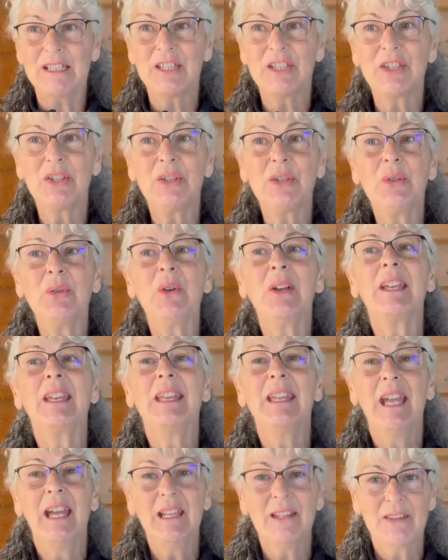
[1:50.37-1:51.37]
to
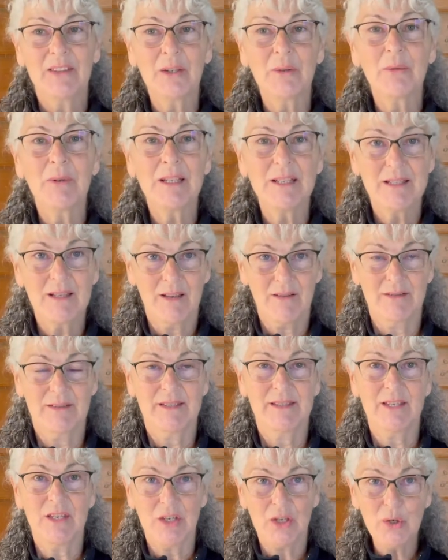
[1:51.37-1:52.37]
get the results
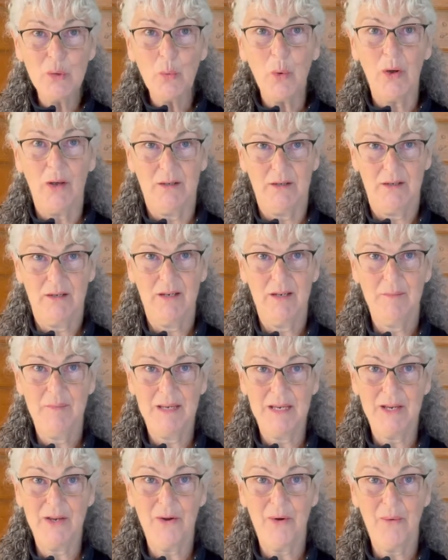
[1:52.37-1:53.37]
that you want
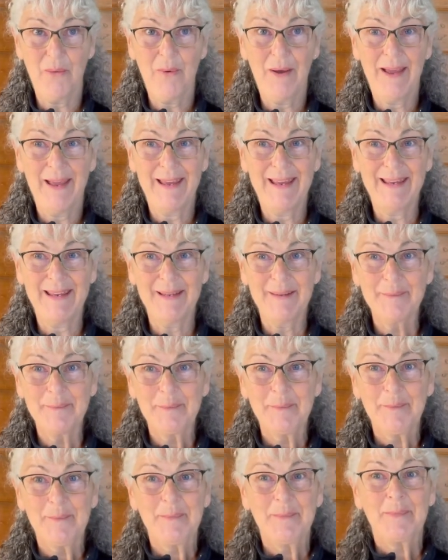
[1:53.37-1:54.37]
coming your way.
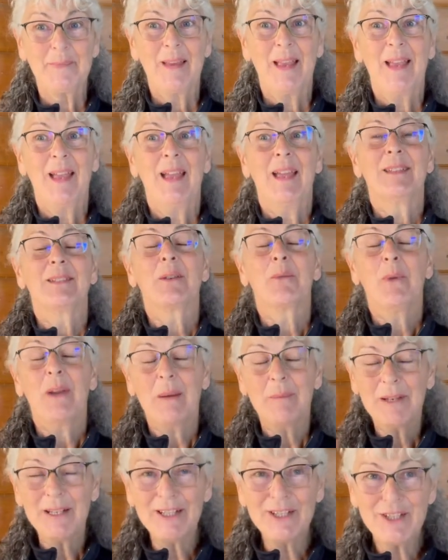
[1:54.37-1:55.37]
So what
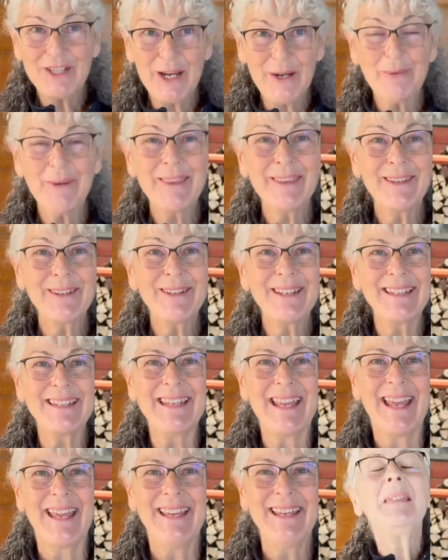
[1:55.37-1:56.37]
I'm going to share with you
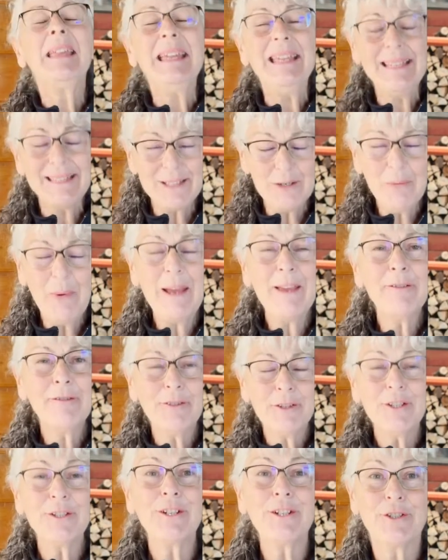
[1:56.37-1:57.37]
today is a way for
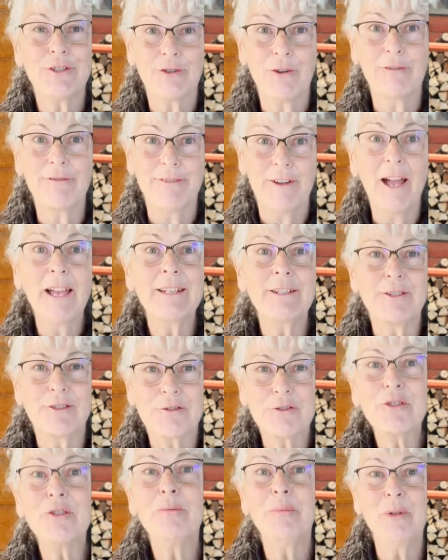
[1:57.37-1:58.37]
you to find
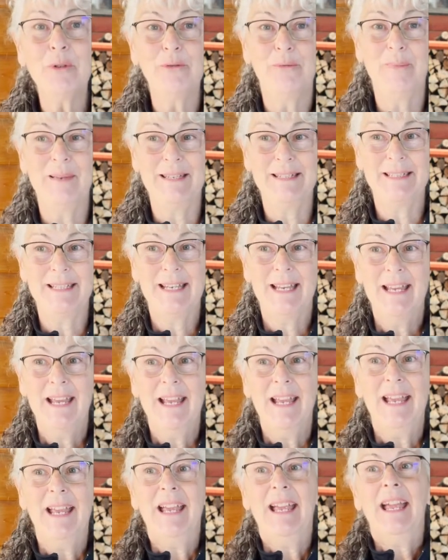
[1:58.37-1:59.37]
true movement,
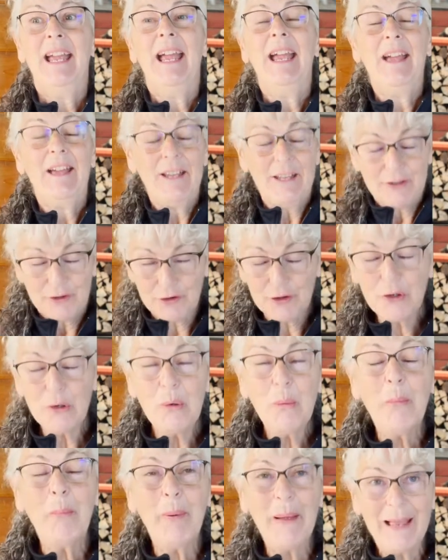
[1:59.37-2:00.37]

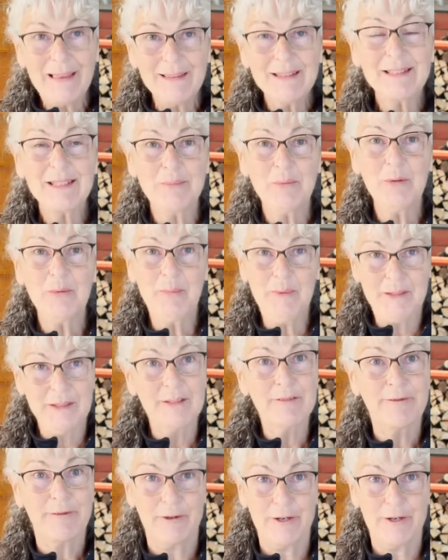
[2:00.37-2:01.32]
true balanced movement for